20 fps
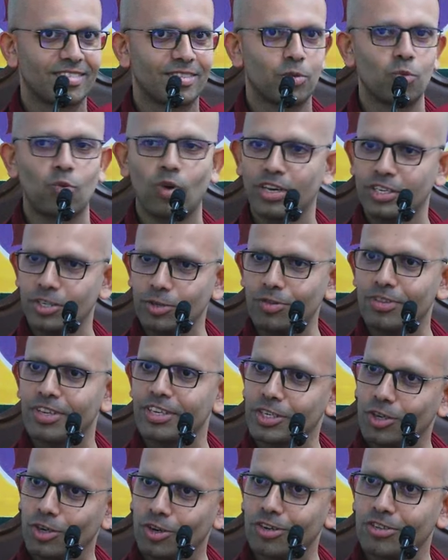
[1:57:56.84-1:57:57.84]
Why do you
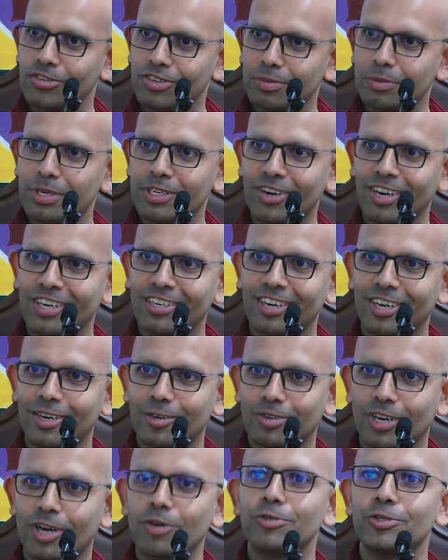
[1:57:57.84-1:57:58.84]
think you're not dreaming right
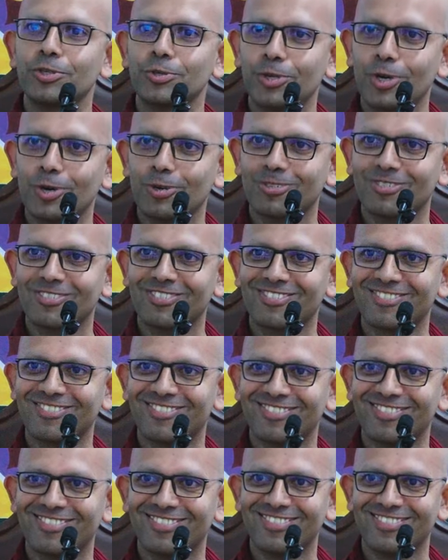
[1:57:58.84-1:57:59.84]
now? How do you know?
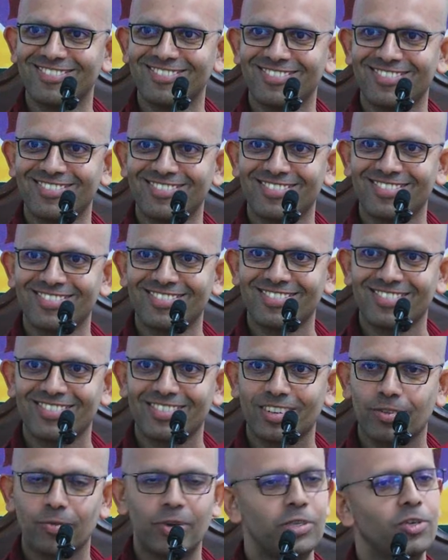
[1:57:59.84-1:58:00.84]

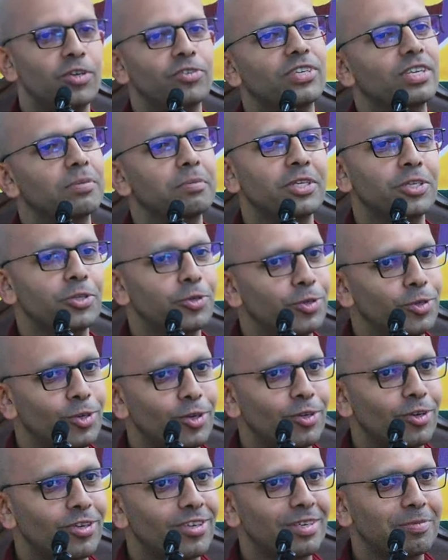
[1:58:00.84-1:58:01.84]
When you're dreaming, do you know
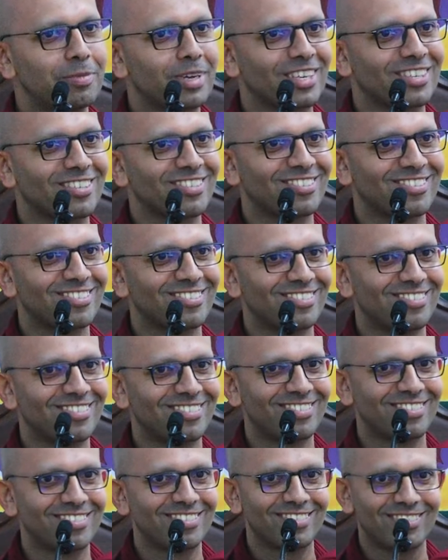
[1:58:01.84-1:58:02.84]
you're dreaming?
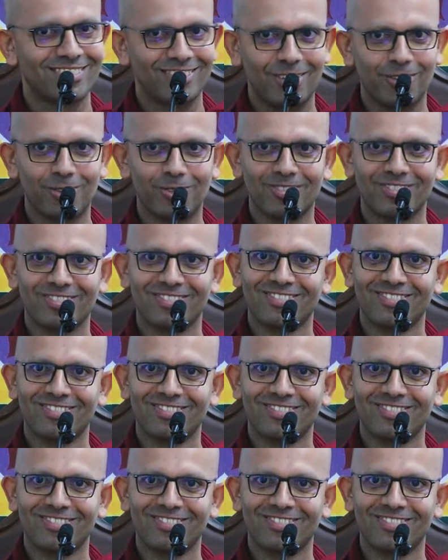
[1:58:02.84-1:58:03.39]
No.